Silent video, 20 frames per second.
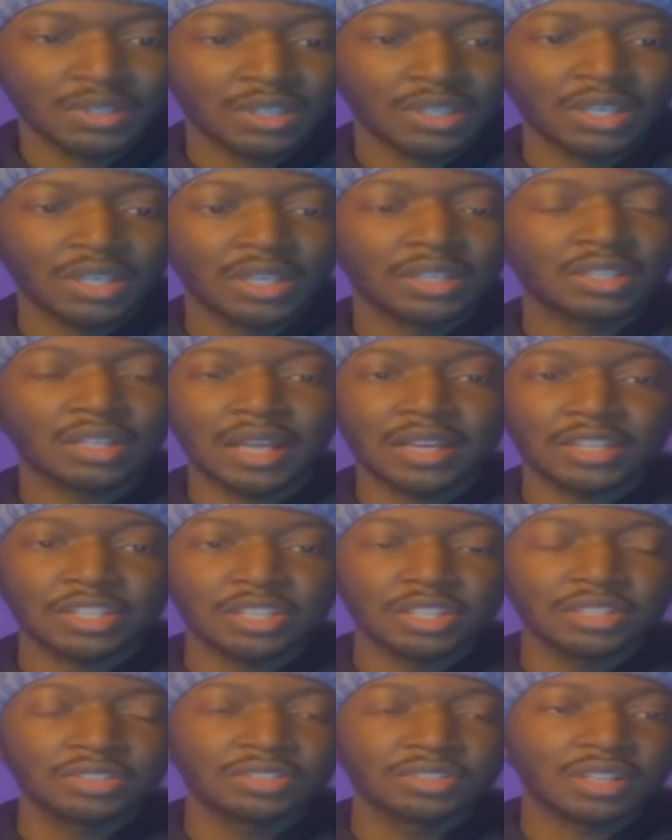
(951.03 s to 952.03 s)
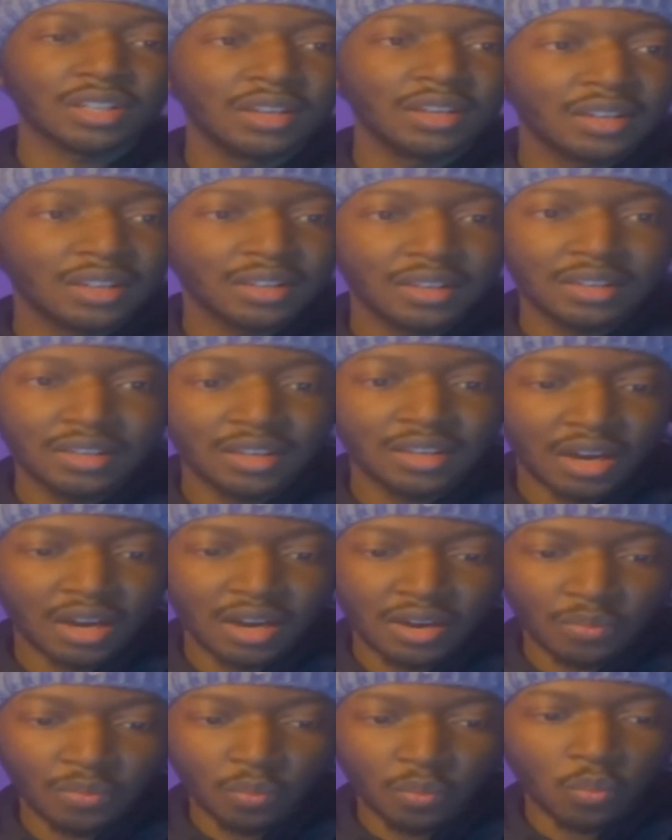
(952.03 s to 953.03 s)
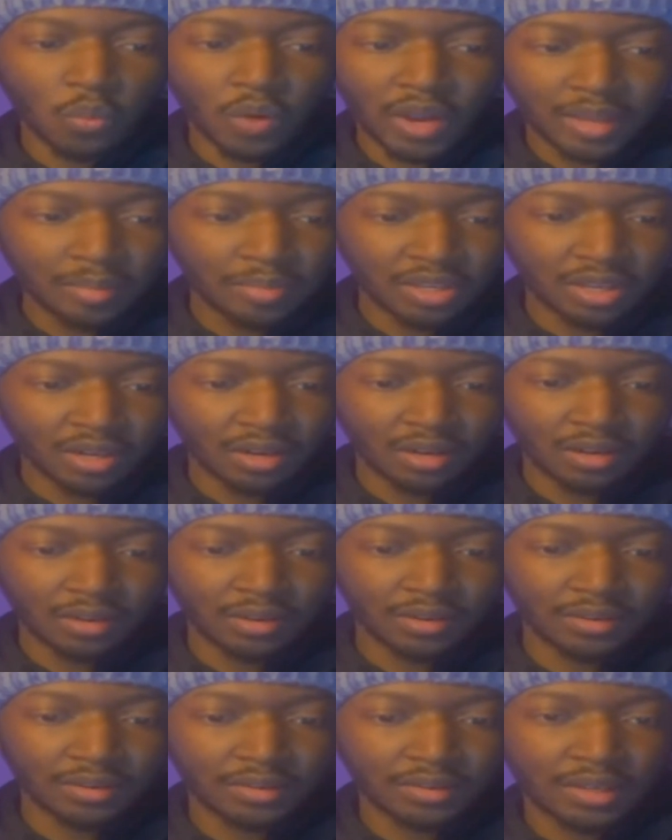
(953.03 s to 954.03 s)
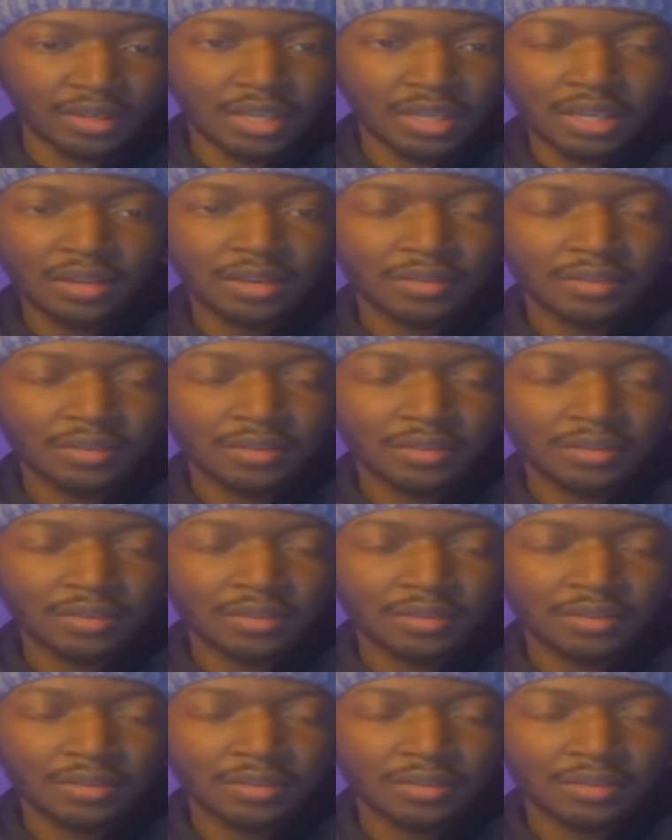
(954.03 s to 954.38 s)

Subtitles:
like she's clearly way beyond any of their